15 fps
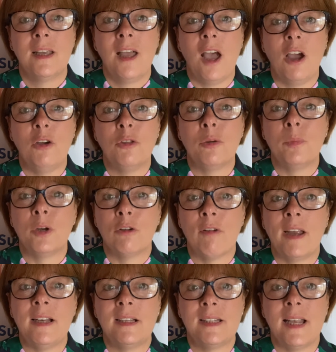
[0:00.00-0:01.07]
owe them a
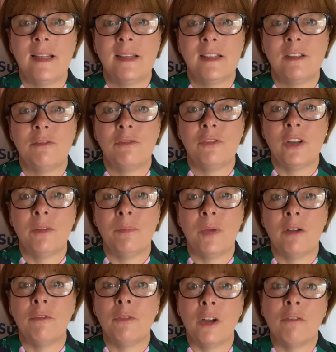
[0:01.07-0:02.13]
great sense
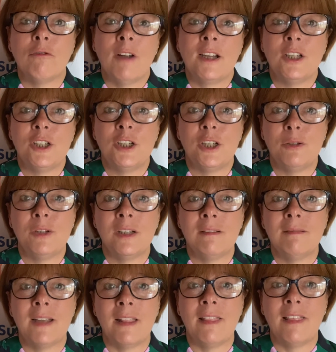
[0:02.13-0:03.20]
of gratitude
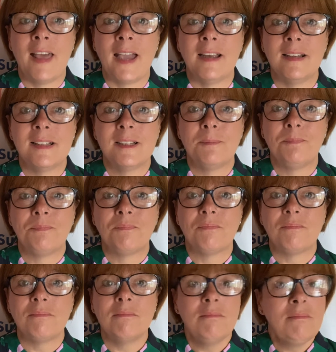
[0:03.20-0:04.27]
and thanks.
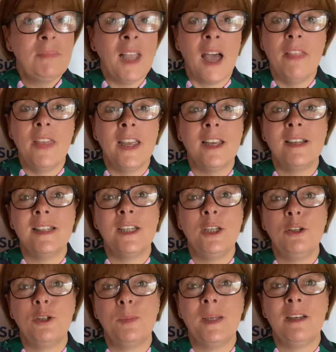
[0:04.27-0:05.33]
And they continue
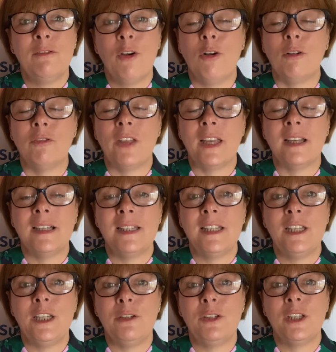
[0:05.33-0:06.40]
to be involved. They
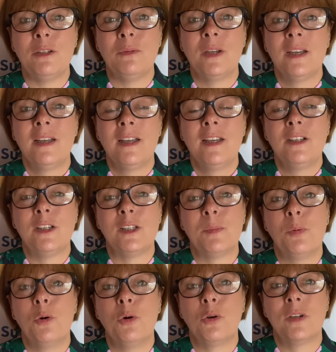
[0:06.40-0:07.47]
continue to
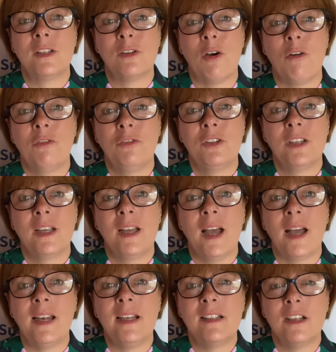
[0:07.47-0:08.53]
support Soft,
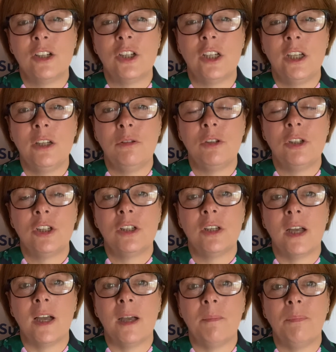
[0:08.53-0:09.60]
and it's such a huge
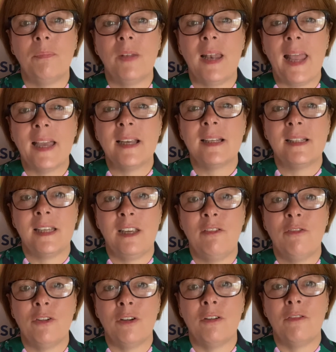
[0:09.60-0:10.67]
legacy
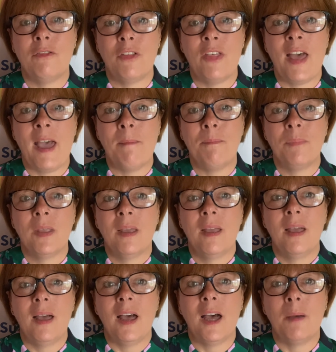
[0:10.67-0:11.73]
for them
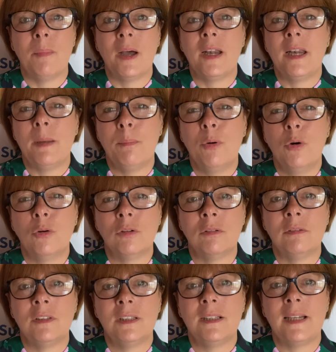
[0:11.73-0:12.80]
and an
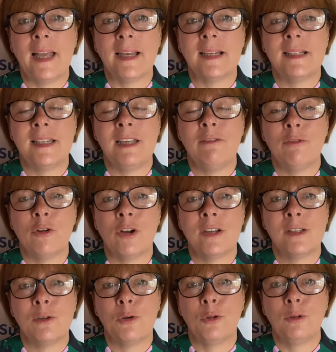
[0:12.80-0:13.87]
important legacy for us
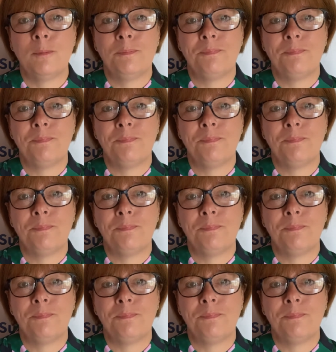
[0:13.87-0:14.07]
all.